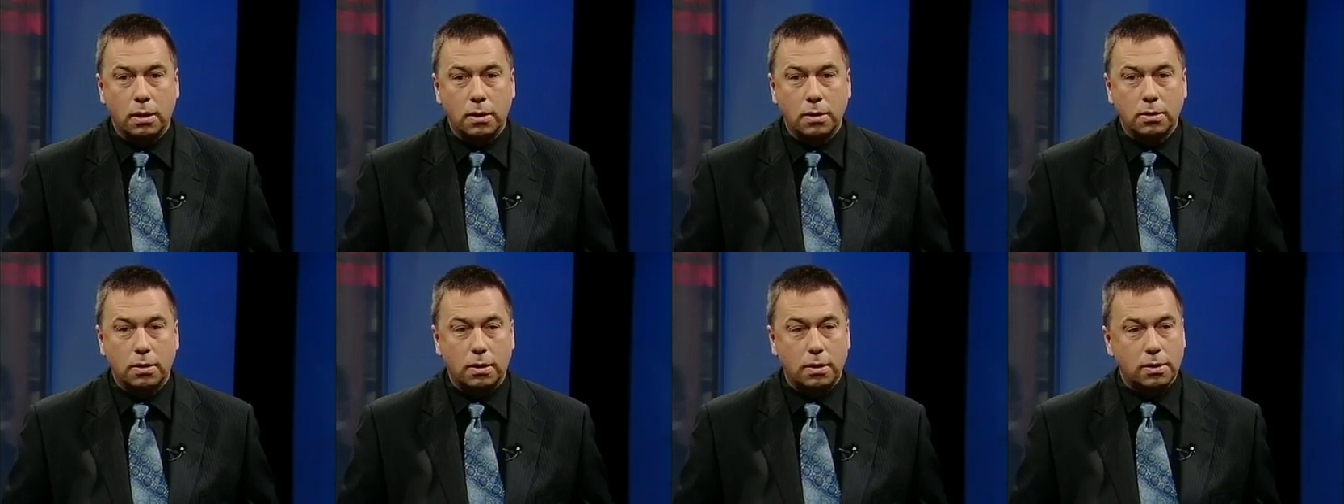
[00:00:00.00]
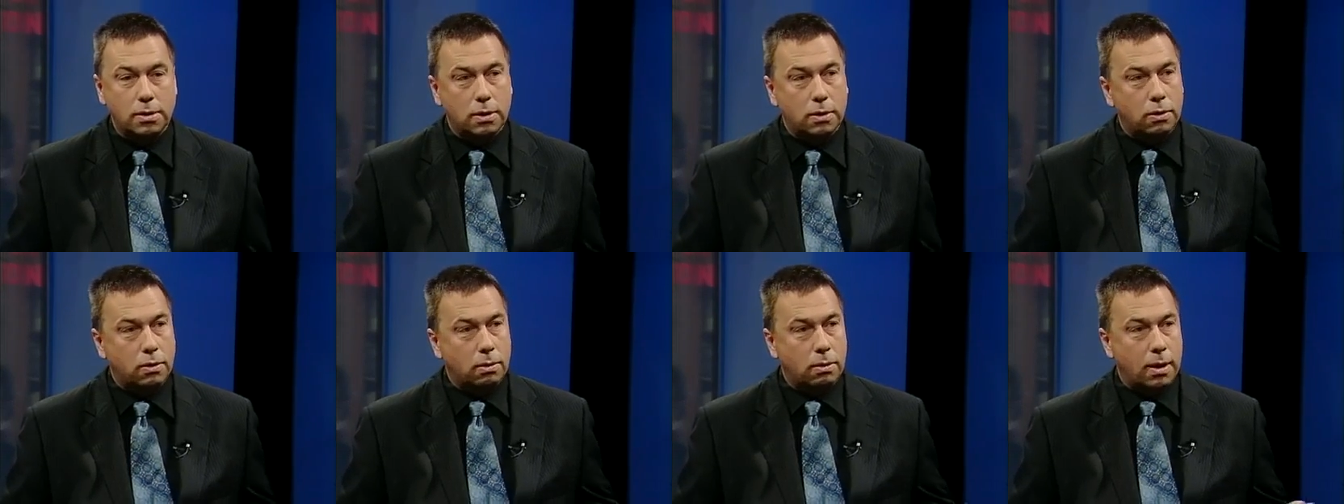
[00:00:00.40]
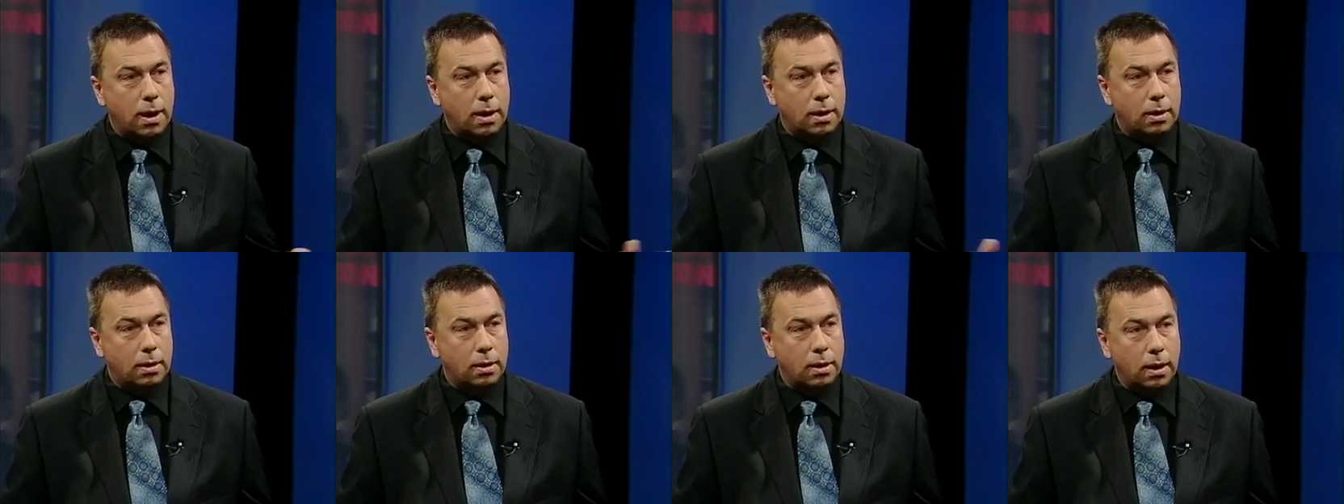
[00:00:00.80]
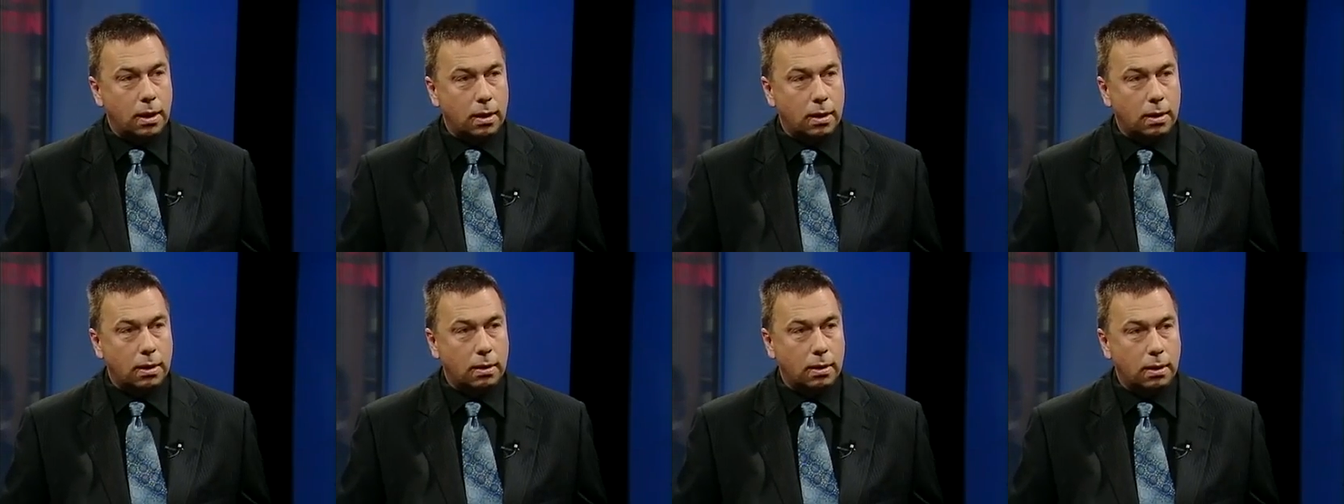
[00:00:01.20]
So there's a direct
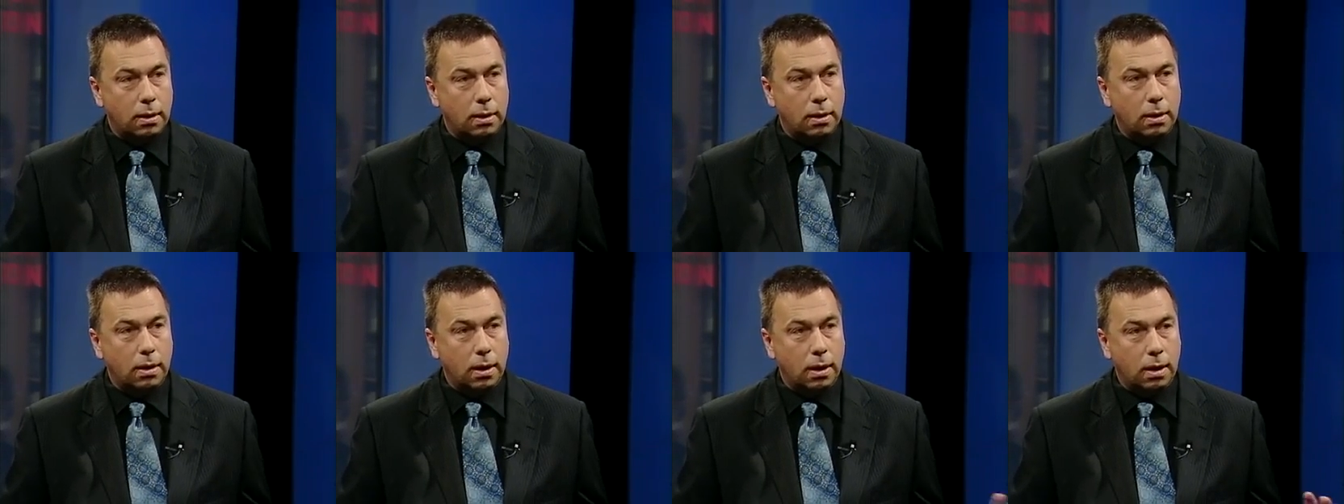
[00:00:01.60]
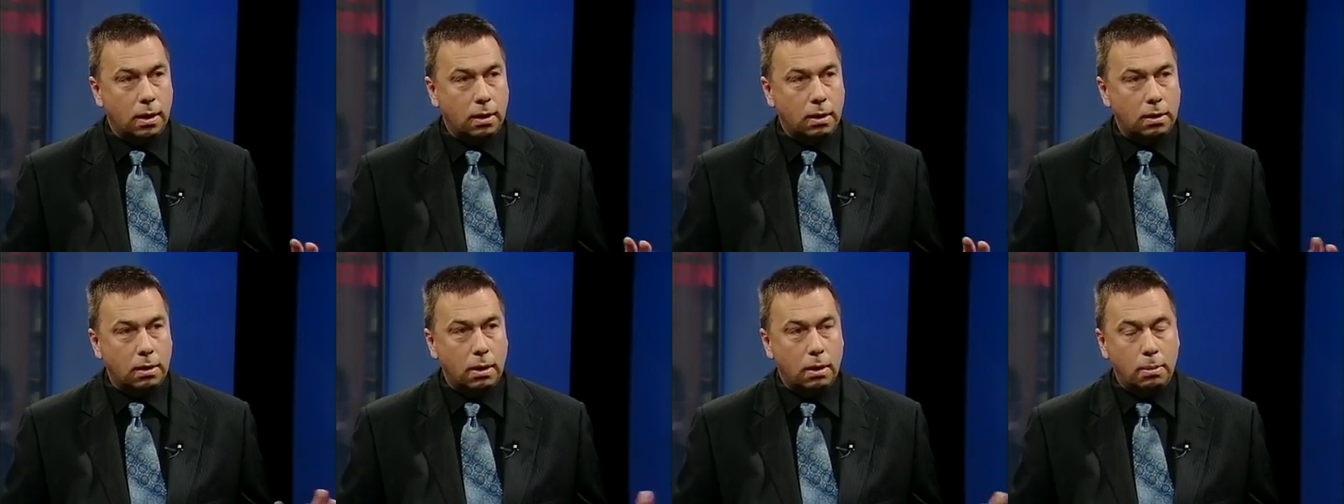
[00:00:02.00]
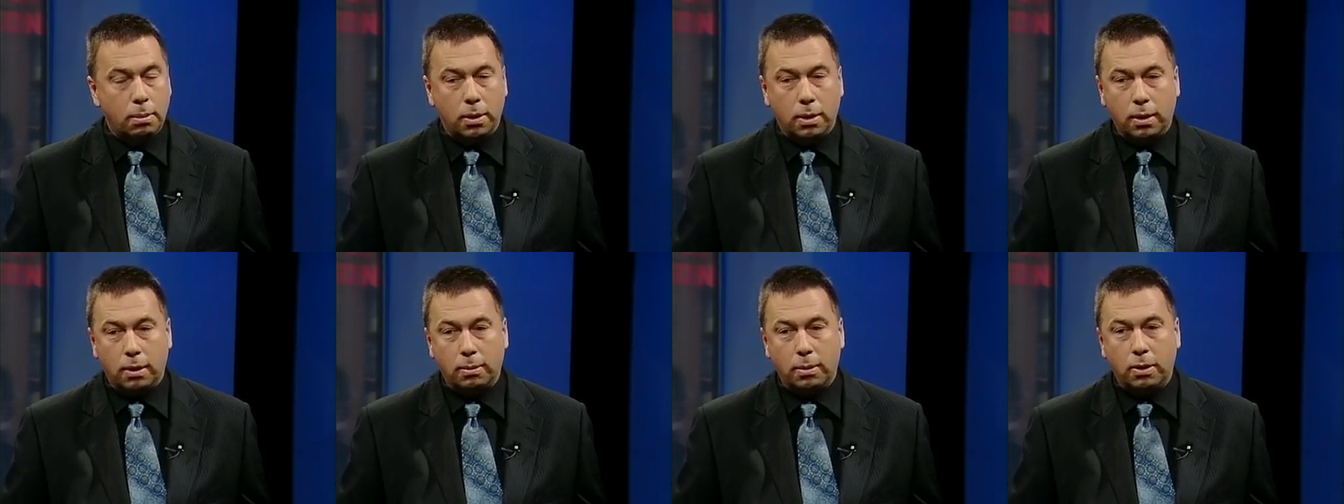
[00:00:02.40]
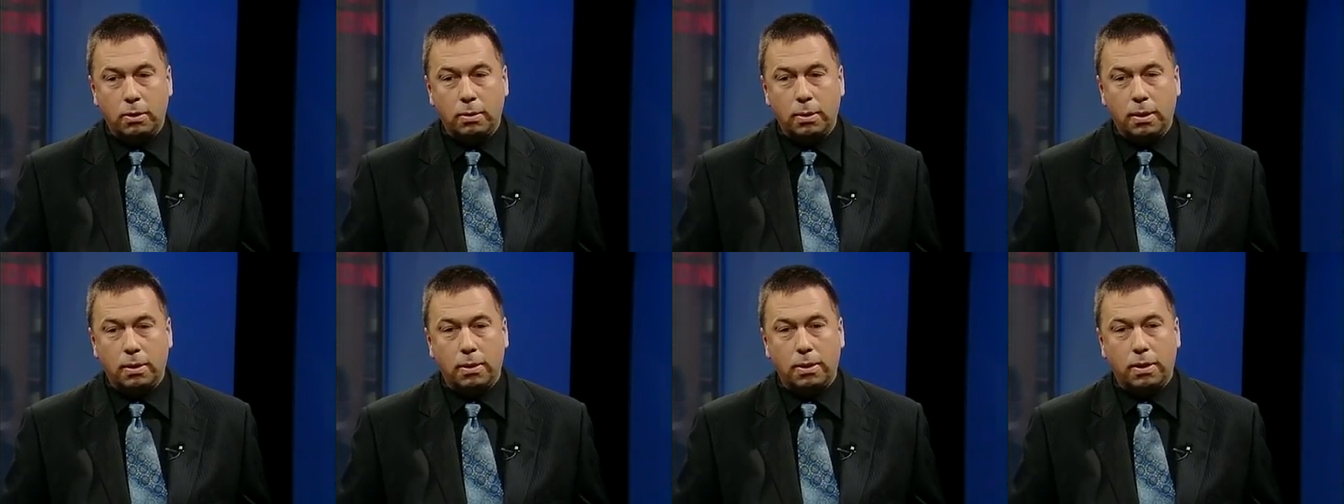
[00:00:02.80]
link globally
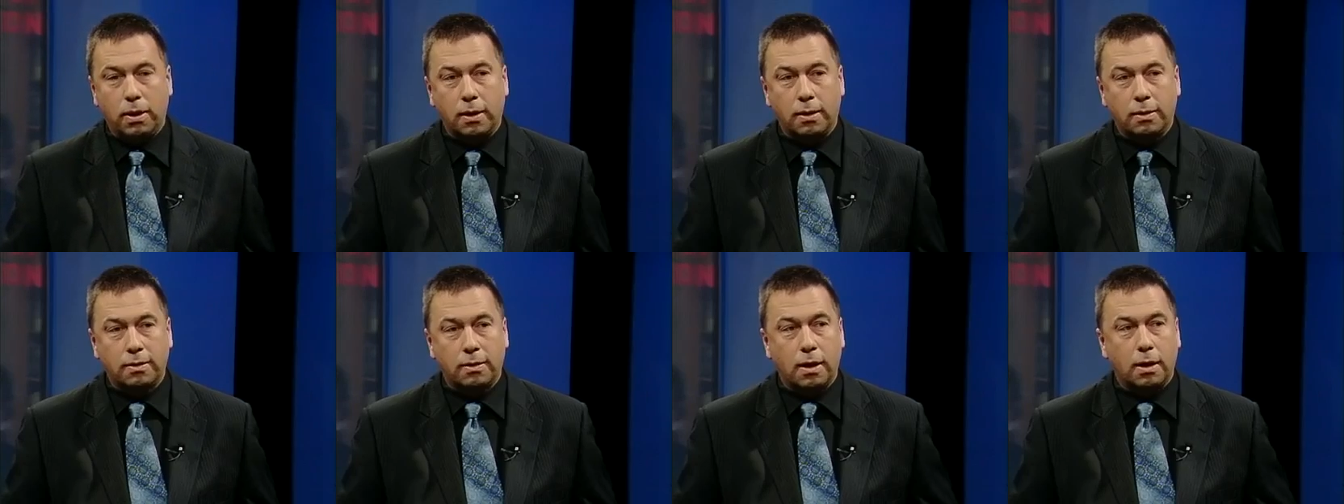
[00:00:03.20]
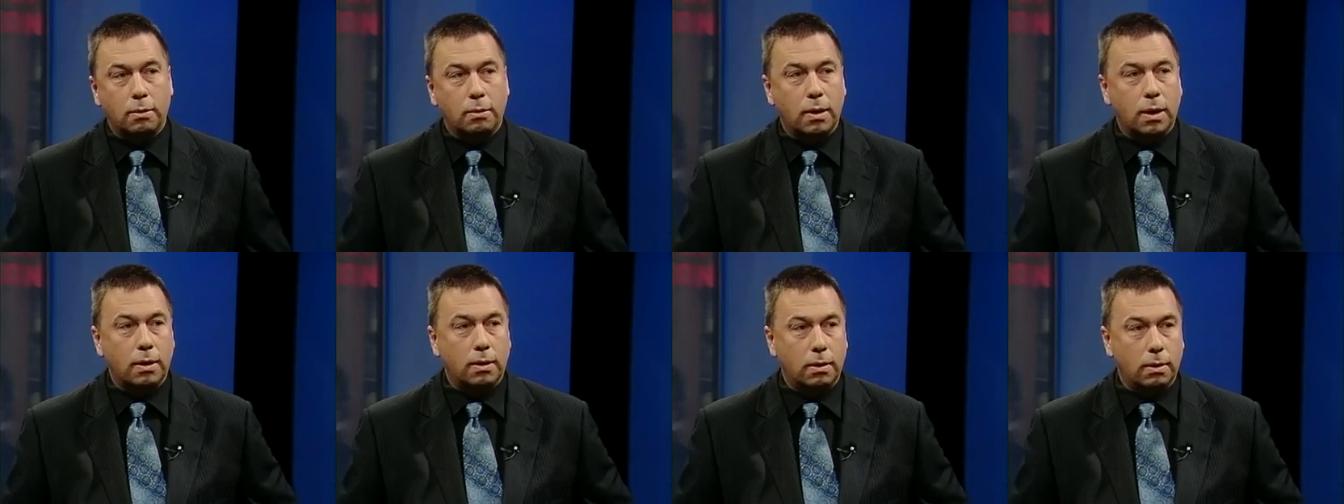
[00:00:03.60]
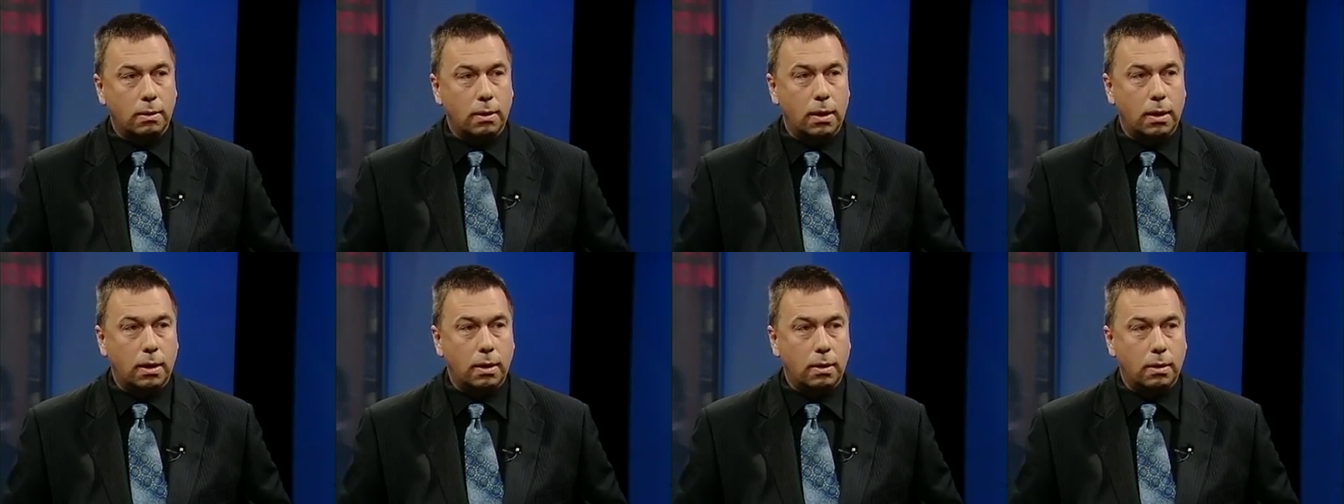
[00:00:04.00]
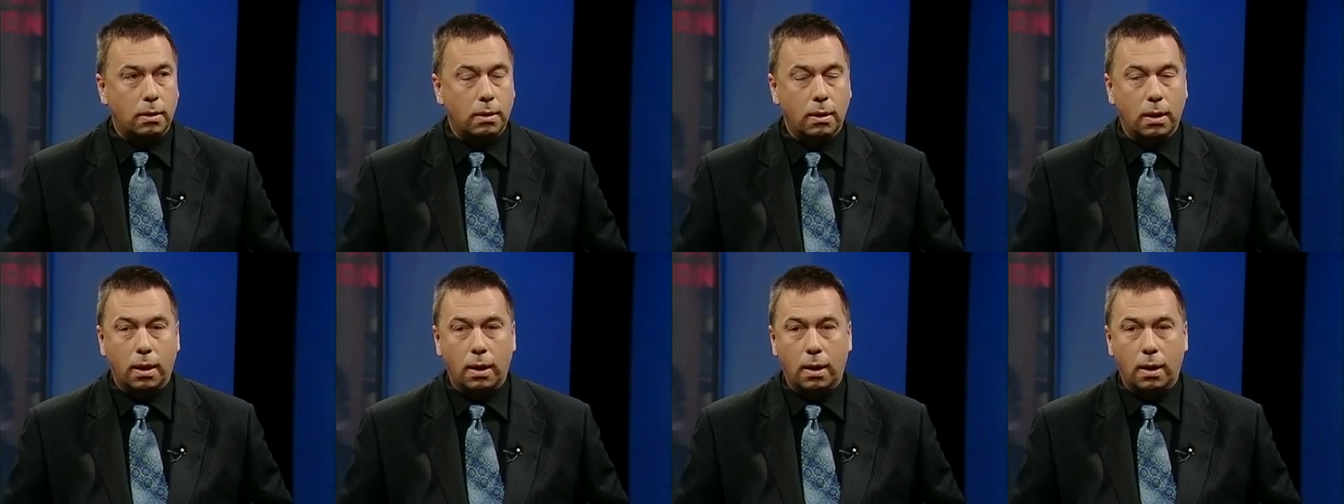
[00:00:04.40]
between things that we do here